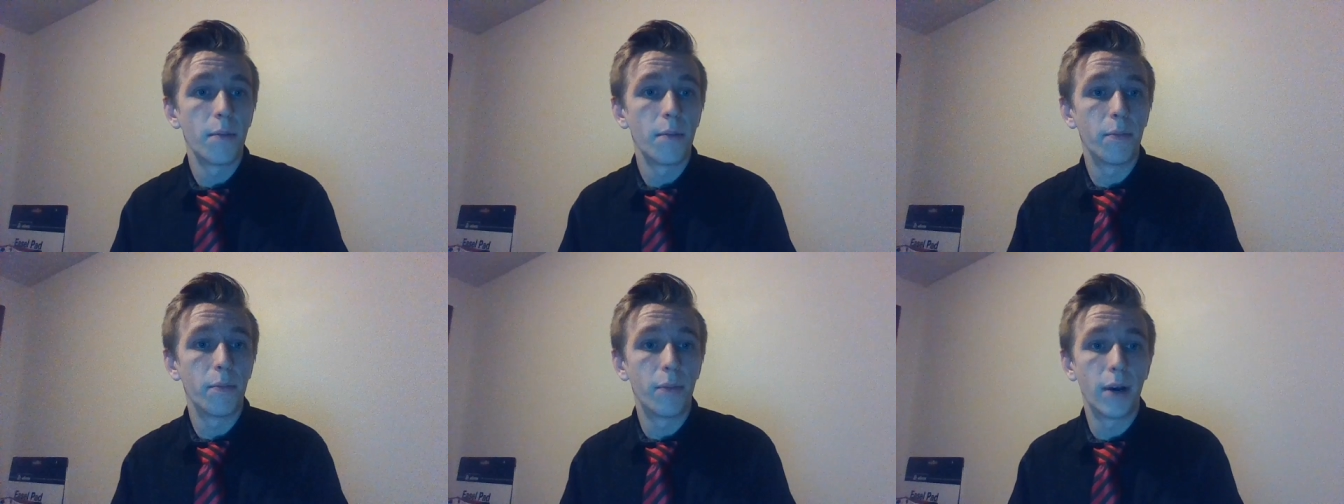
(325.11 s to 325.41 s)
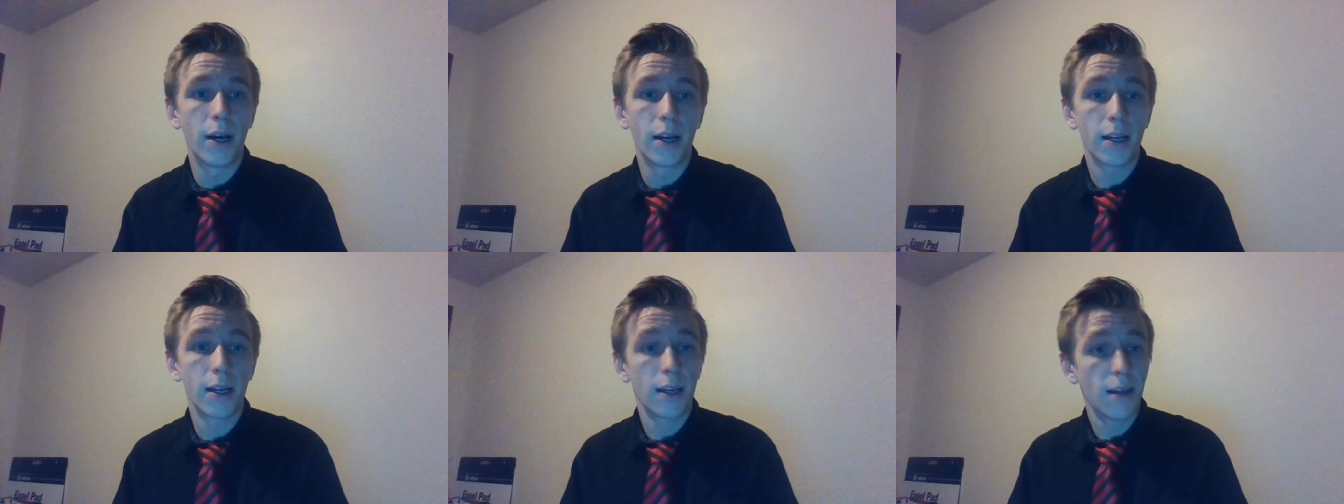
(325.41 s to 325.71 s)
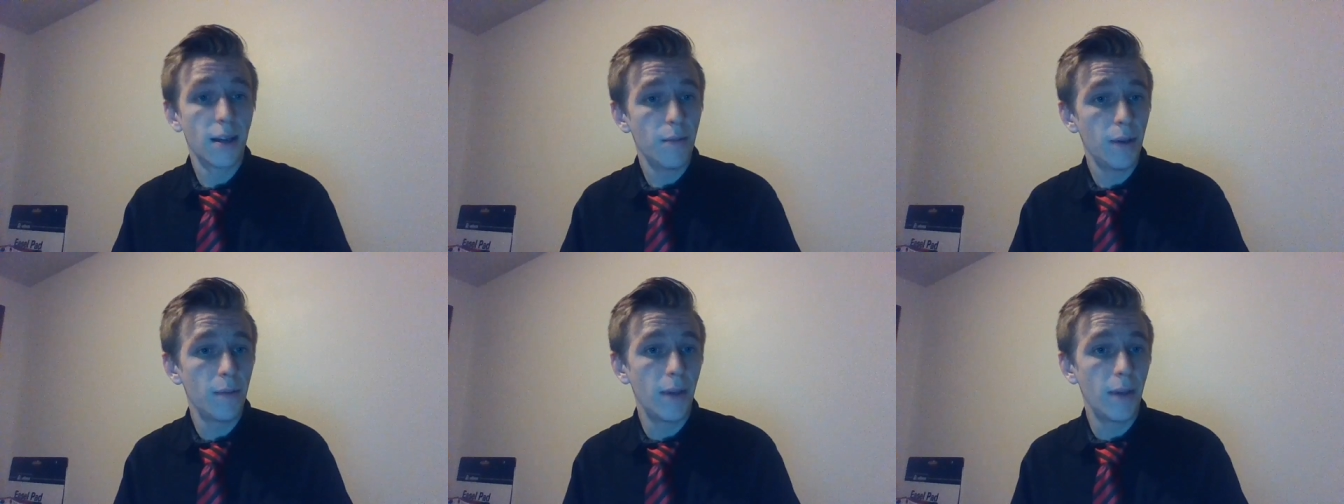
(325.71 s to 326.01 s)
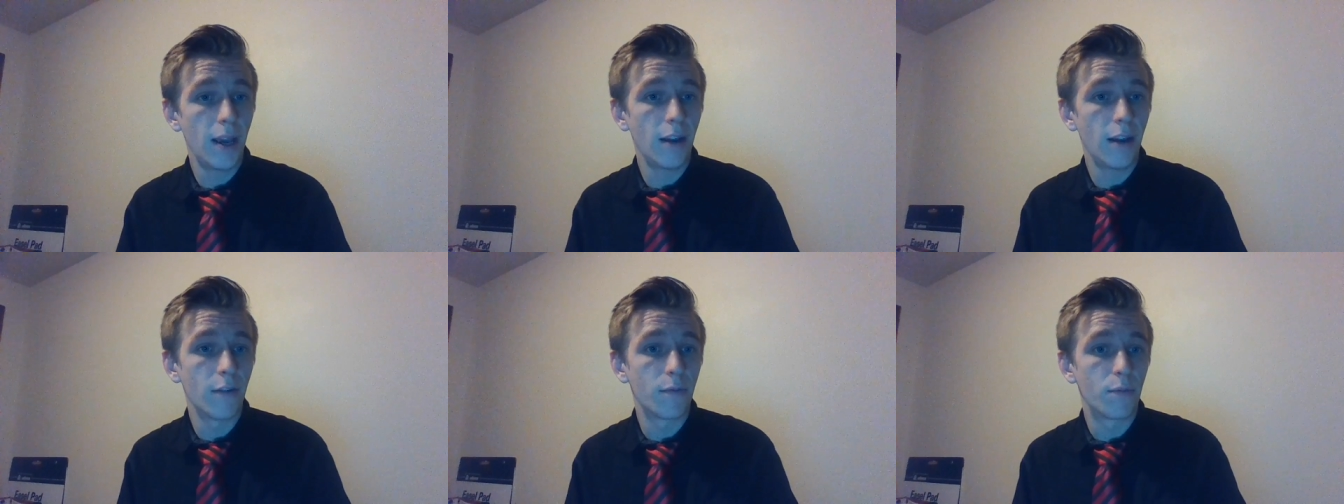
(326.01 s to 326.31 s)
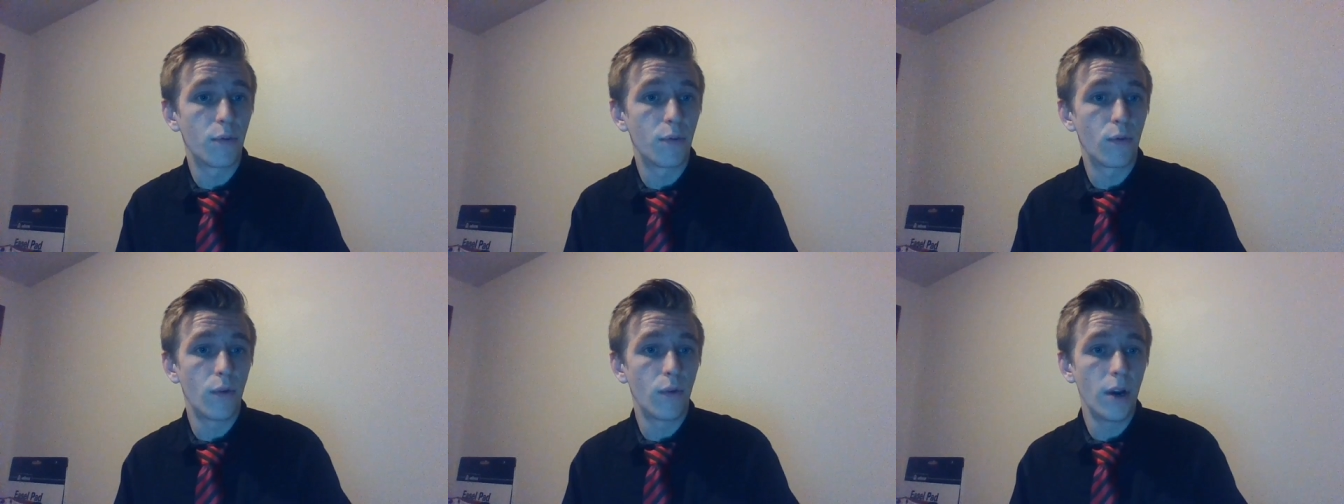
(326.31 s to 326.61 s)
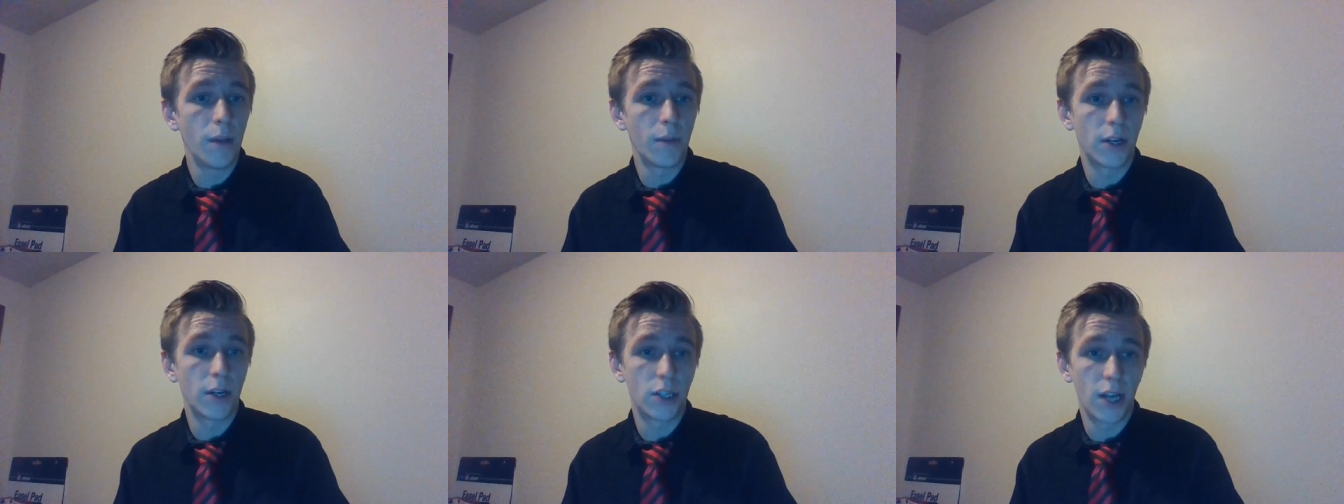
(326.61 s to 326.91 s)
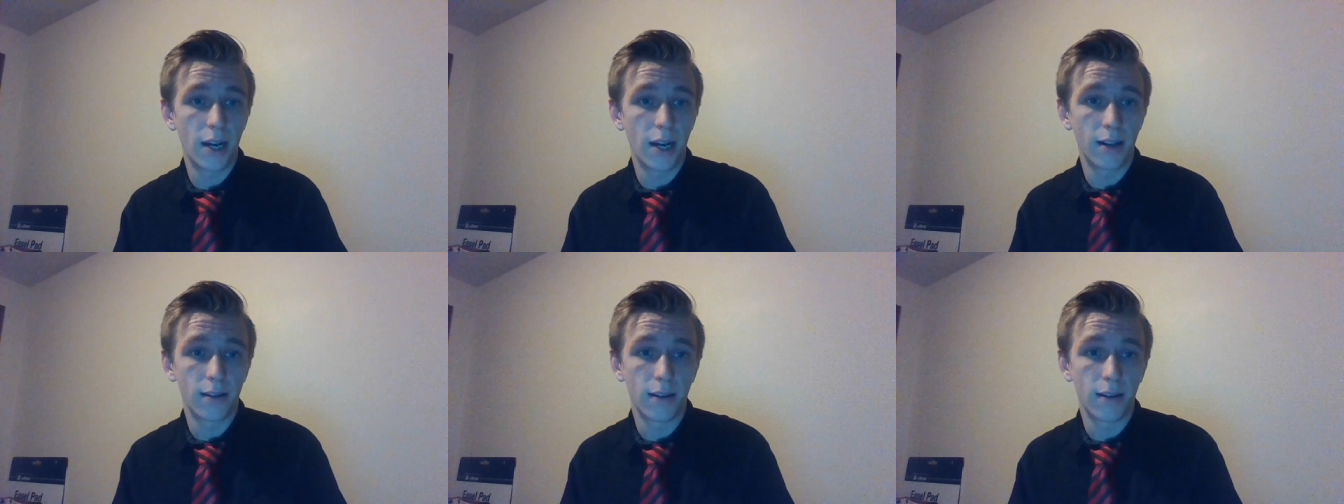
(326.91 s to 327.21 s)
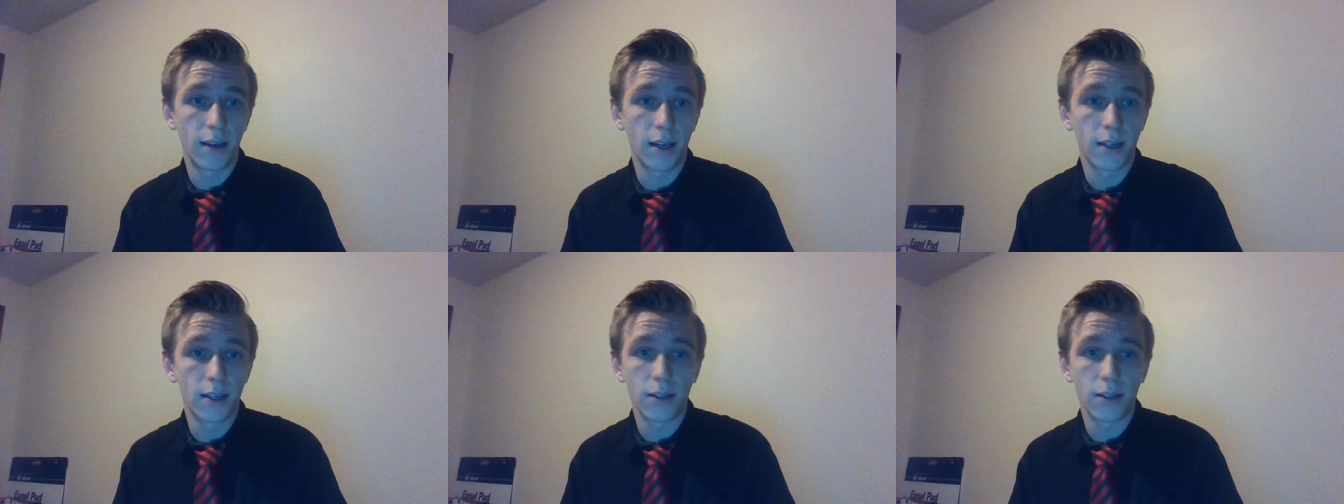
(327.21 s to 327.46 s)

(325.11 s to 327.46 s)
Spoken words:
But it can be made of pretty much anything